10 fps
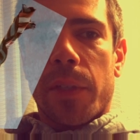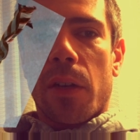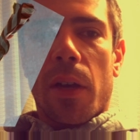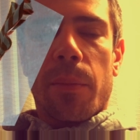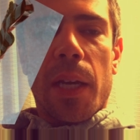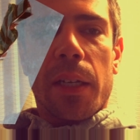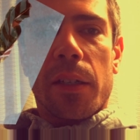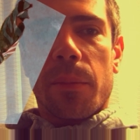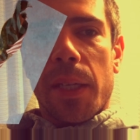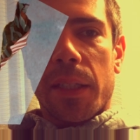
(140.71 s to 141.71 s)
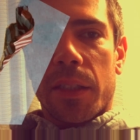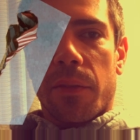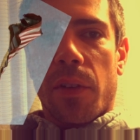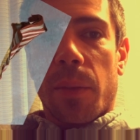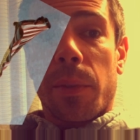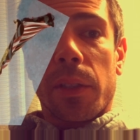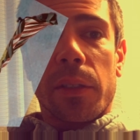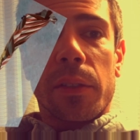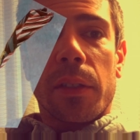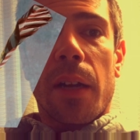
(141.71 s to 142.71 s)
you know, I'm not here to make this a very
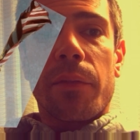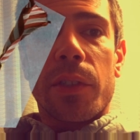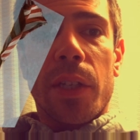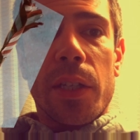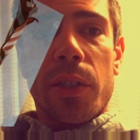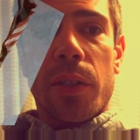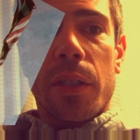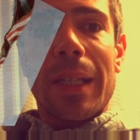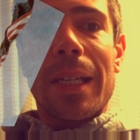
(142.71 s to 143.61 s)
political conversation